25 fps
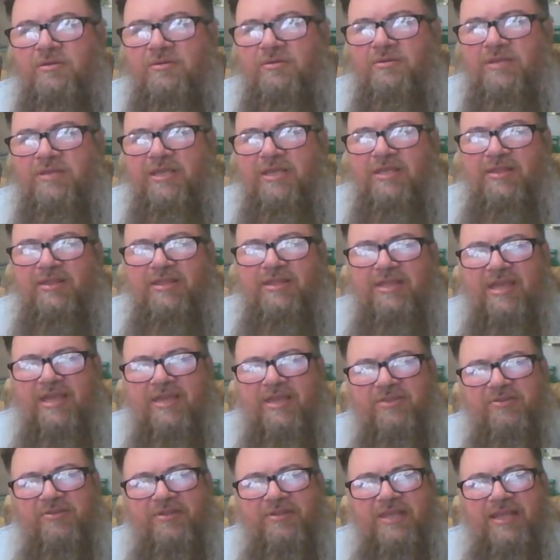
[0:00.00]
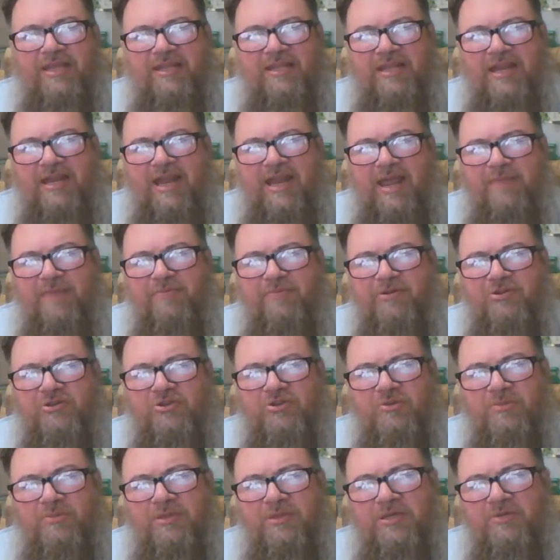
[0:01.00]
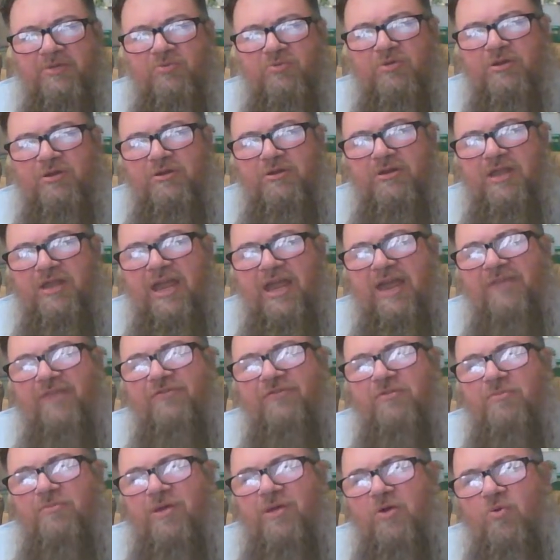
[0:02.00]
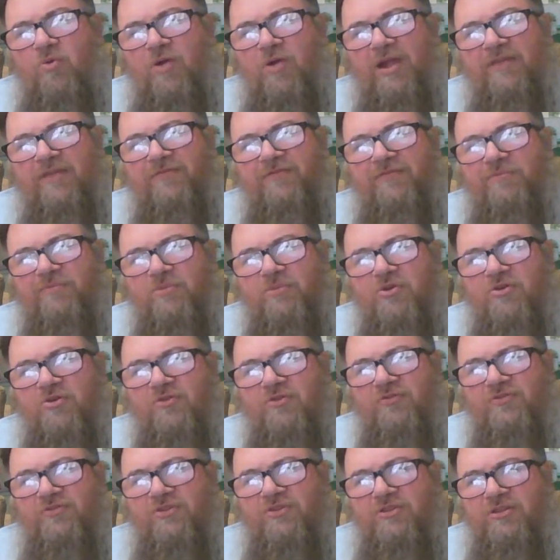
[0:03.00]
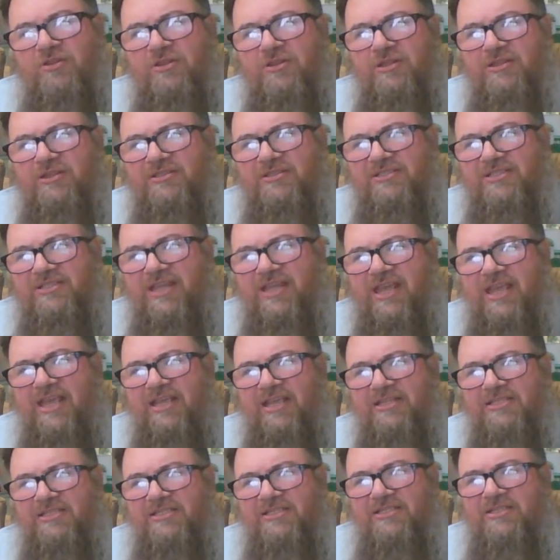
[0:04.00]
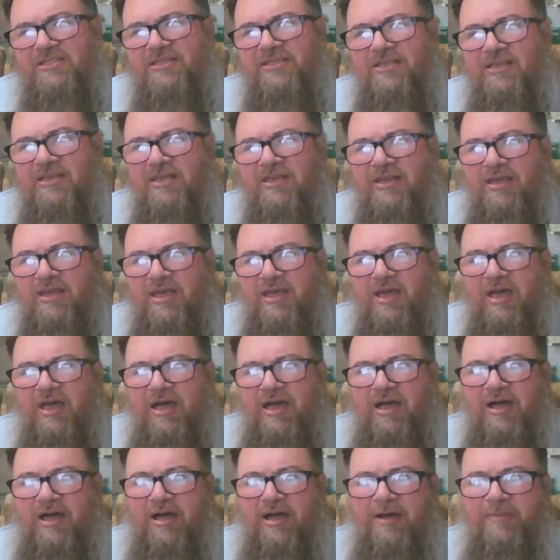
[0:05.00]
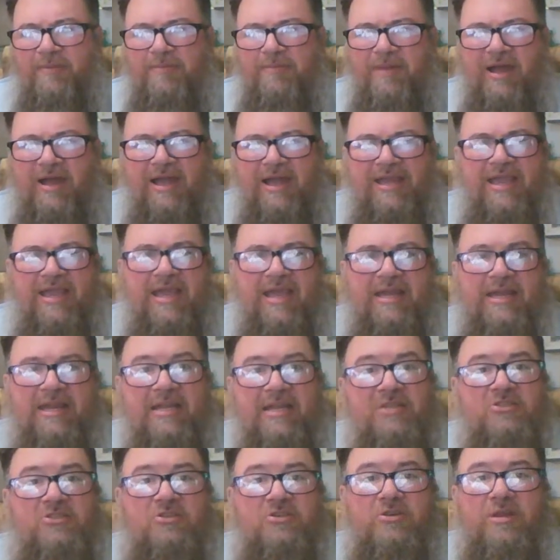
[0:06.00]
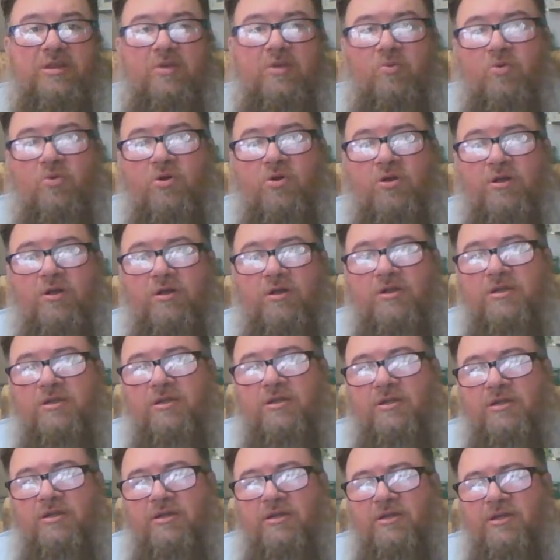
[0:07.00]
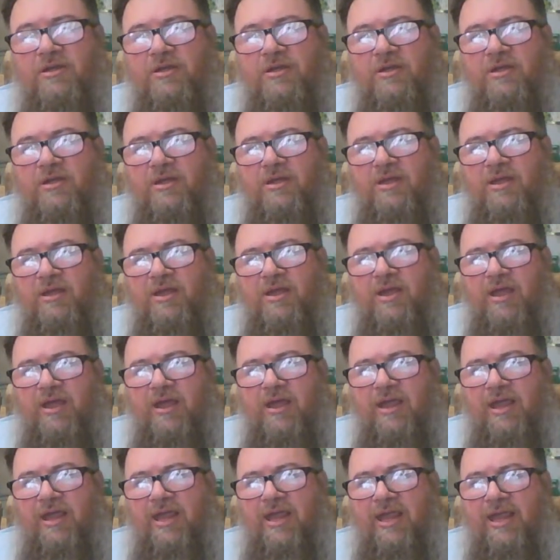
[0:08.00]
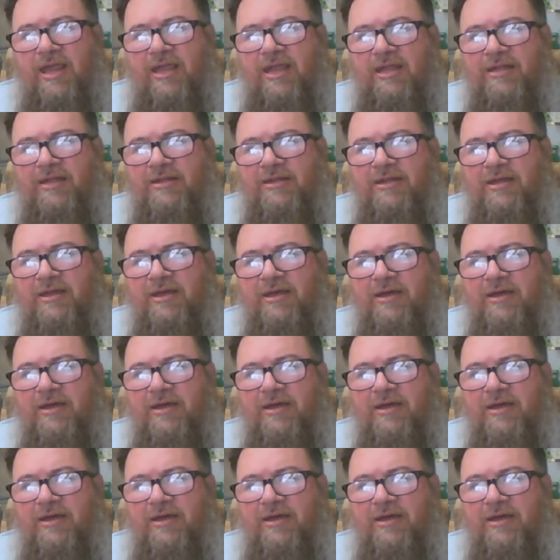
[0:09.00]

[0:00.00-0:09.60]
The other thing that happened to me when after my wife moved to the states, I got injured at work, and